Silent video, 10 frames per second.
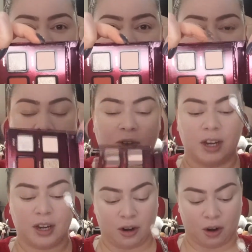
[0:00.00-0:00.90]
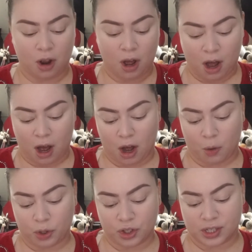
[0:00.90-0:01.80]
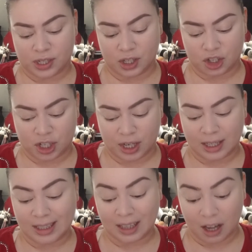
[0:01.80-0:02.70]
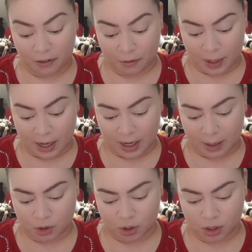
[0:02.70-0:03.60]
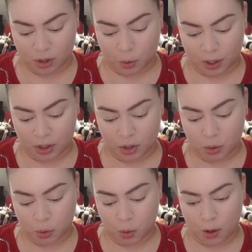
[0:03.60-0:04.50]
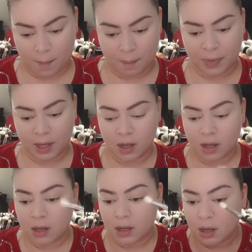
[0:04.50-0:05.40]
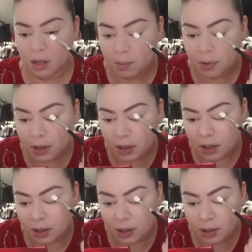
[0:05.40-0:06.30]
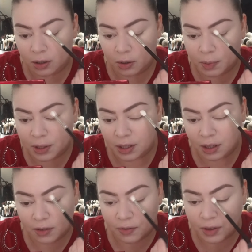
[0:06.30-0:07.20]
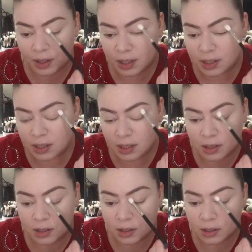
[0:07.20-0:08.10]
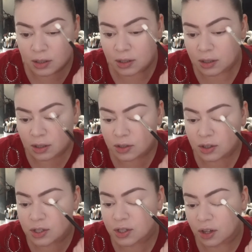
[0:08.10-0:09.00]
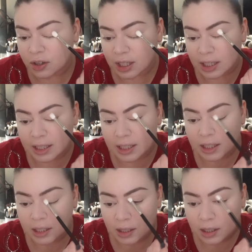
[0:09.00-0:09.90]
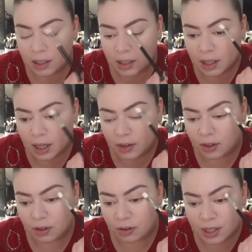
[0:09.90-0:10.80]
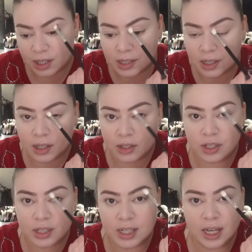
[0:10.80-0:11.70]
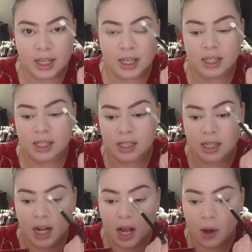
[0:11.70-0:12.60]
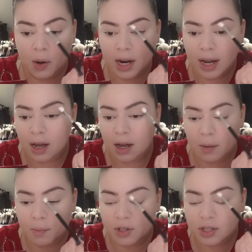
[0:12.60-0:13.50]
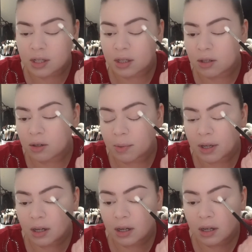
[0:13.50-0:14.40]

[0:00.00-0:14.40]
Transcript: that is over here, which is in the shade Love Me, and I'm just going to put a little bit of this just on the lid and the crease, and then just take it slowly up just a little bit.